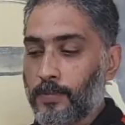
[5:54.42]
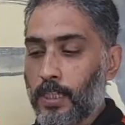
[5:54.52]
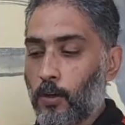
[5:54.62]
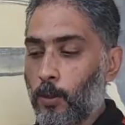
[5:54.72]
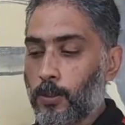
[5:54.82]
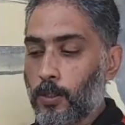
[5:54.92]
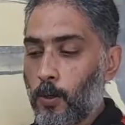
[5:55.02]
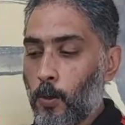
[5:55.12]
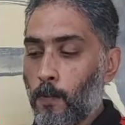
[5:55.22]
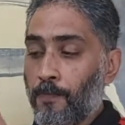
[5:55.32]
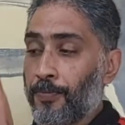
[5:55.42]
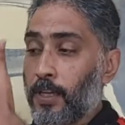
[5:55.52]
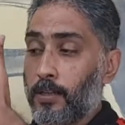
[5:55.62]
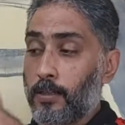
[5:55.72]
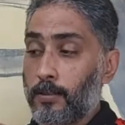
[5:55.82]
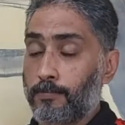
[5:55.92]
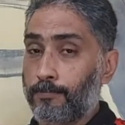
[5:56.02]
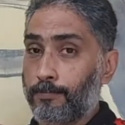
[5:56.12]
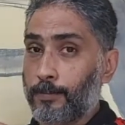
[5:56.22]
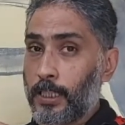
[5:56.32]
Also,
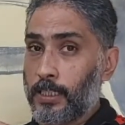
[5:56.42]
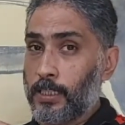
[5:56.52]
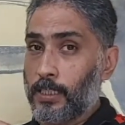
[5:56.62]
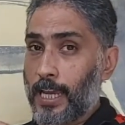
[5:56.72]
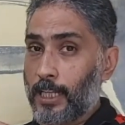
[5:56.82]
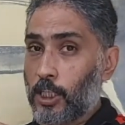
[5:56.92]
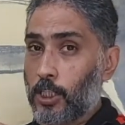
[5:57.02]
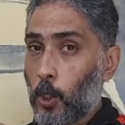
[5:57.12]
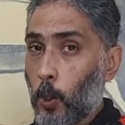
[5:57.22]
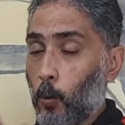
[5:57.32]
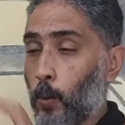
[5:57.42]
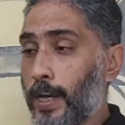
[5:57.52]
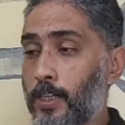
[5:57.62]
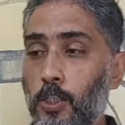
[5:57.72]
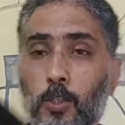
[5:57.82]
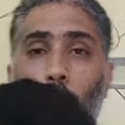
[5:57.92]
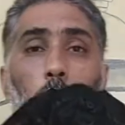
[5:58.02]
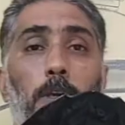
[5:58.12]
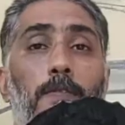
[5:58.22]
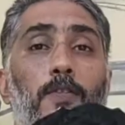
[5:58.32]
this catches a lot of wind,
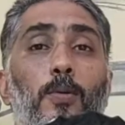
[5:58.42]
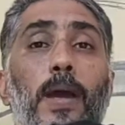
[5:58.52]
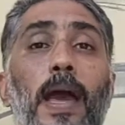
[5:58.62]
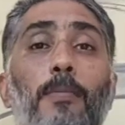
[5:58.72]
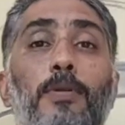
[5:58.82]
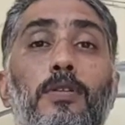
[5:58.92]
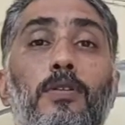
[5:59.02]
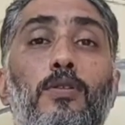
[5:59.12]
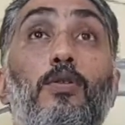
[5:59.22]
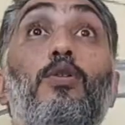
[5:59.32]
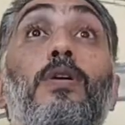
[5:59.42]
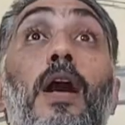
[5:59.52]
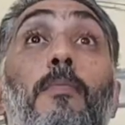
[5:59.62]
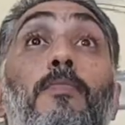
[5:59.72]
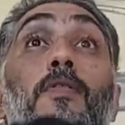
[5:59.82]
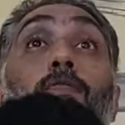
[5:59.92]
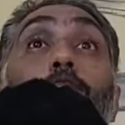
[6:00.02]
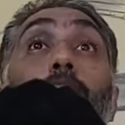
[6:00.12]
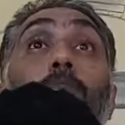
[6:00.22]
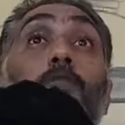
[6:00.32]
so if you happen to look up for
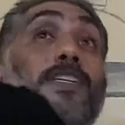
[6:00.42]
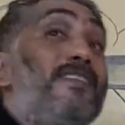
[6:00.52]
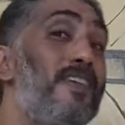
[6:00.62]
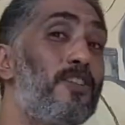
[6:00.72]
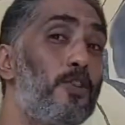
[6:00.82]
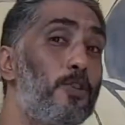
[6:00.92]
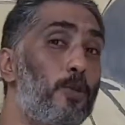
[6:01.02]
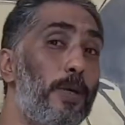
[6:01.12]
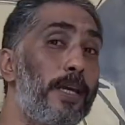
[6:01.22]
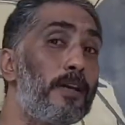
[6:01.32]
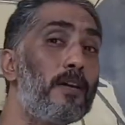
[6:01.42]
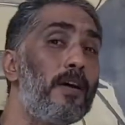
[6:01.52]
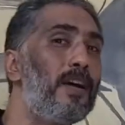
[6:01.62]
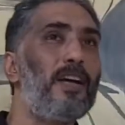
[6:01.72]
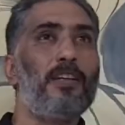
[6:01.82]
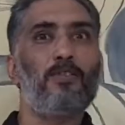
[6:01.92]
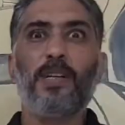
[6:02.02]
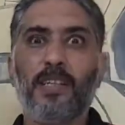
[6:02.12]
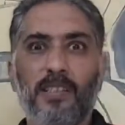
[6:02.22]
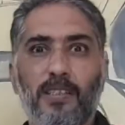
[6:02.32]
some reason and you're doing
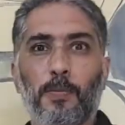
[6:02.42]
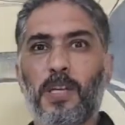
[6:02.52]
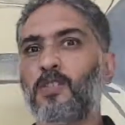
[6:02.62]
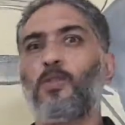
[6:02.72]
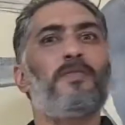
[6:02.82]
3-digit speeds or